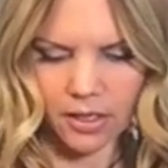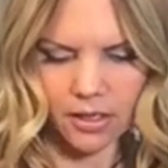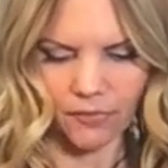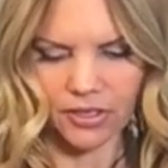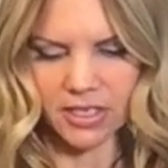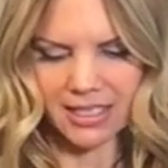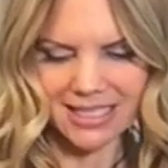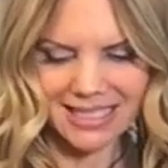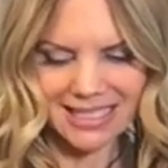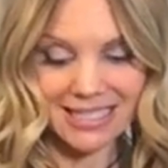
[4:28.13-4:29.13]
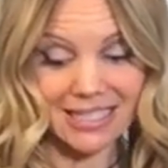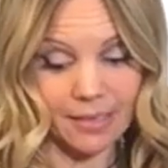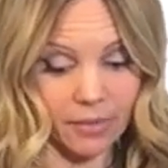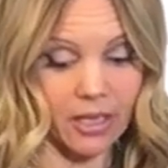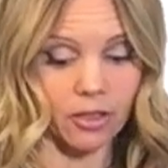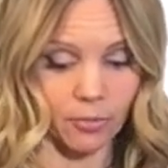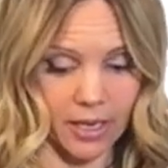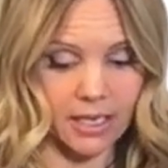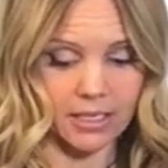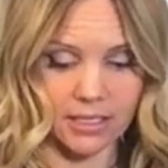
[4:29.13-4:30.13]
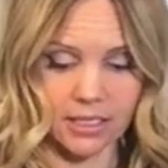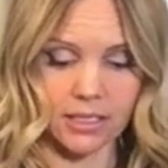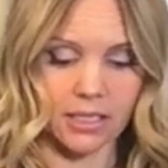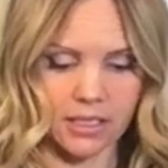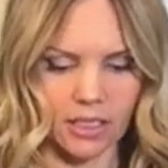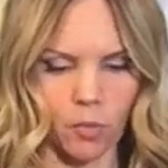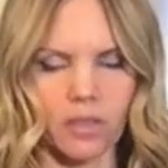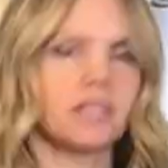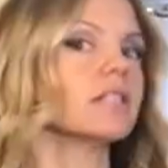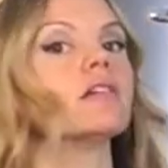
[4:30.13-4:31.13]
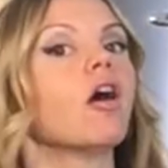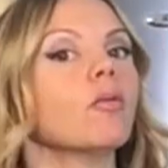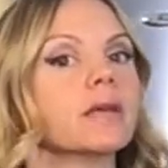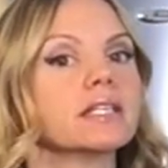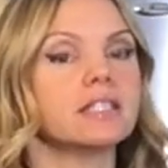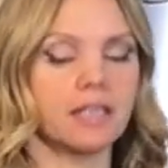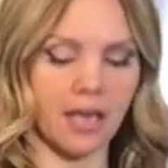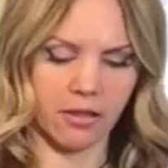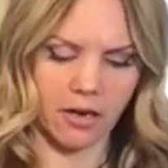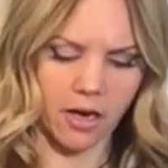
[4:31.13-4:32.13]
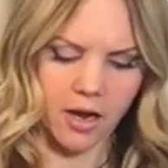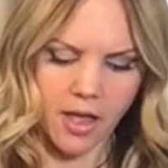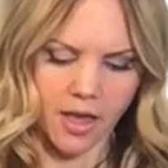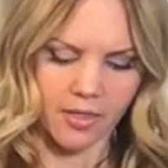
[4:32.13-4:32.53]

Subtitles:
if it doesn't seem like the right consistency once it's all mixed together,